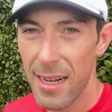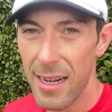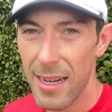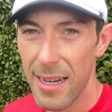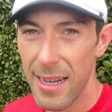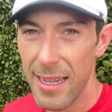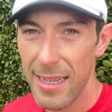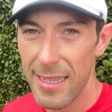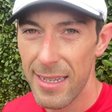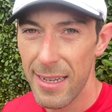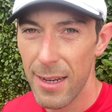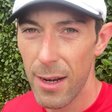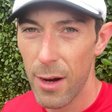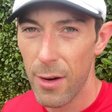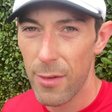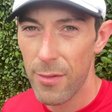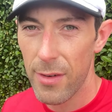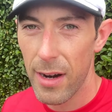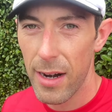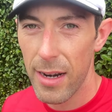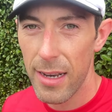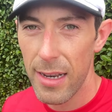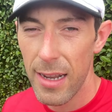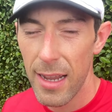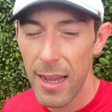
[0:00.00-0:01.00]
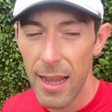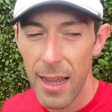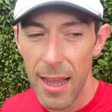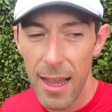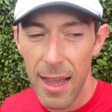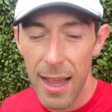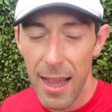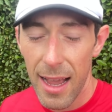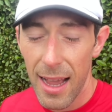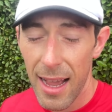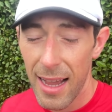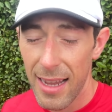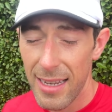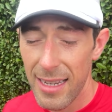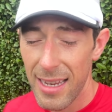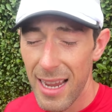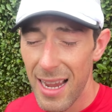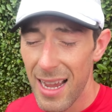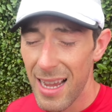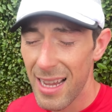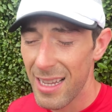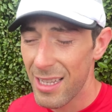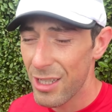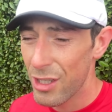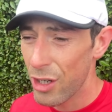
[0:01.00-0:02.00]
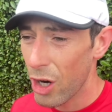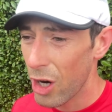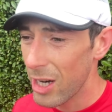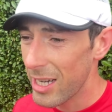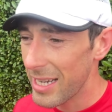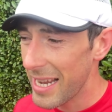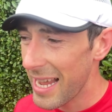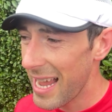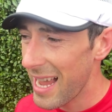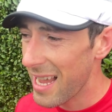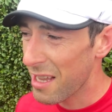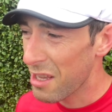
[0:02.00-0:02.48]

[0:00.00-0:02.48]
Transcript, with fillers: an easy long run. And yeah, enjoyed it,